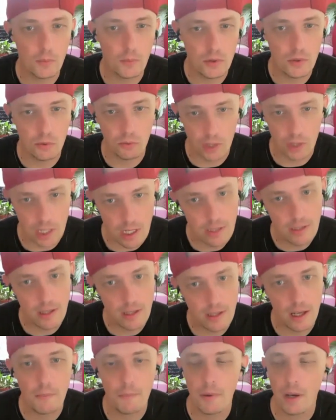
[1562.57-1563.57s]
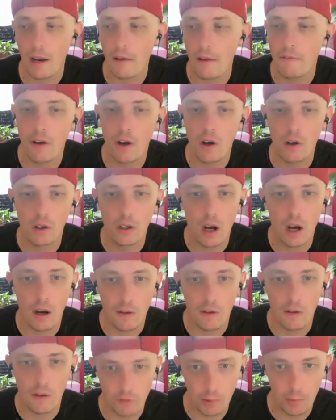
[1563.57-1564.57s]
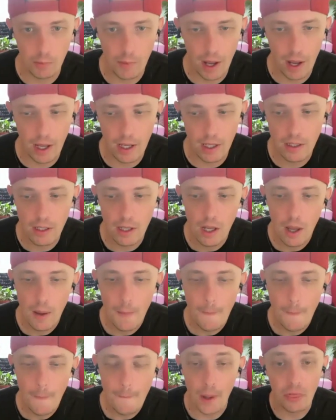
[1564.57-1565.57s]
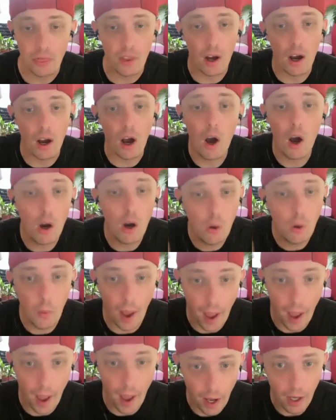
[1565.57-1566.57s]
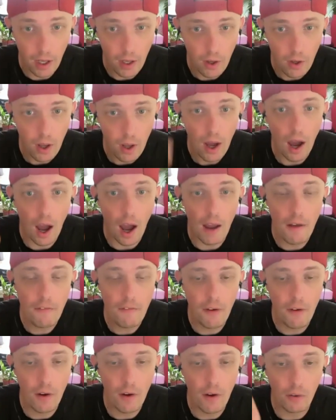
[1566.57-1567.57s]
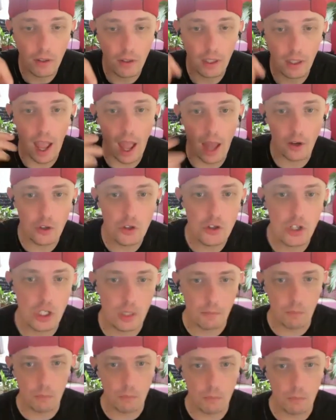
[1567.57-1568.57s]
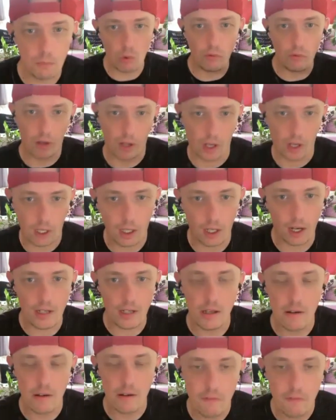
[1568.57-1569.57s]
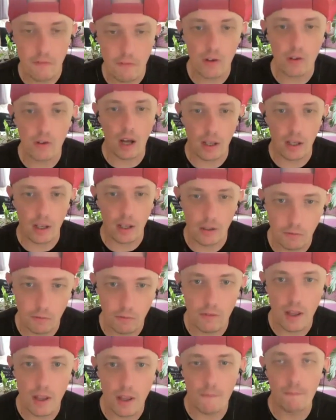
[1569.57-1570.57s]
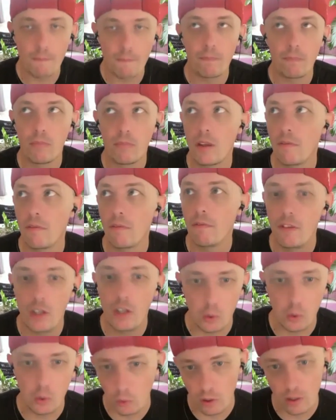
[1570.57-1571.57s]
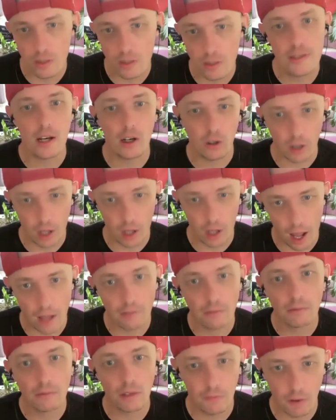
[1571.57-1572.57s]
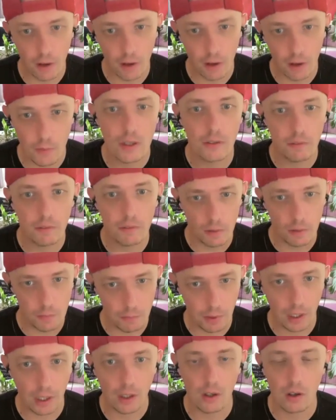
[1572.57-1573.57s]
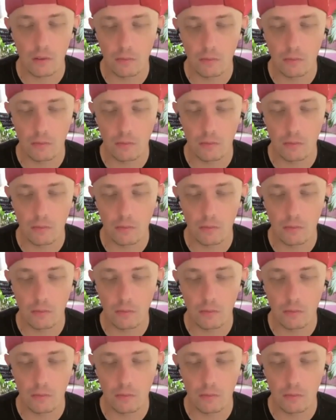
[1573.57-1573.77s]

it was recent, but I felt uncomfortable by it. But the hallway, I felt like energy moving, and I did feel kind of viewed, stared at. If I if I'm being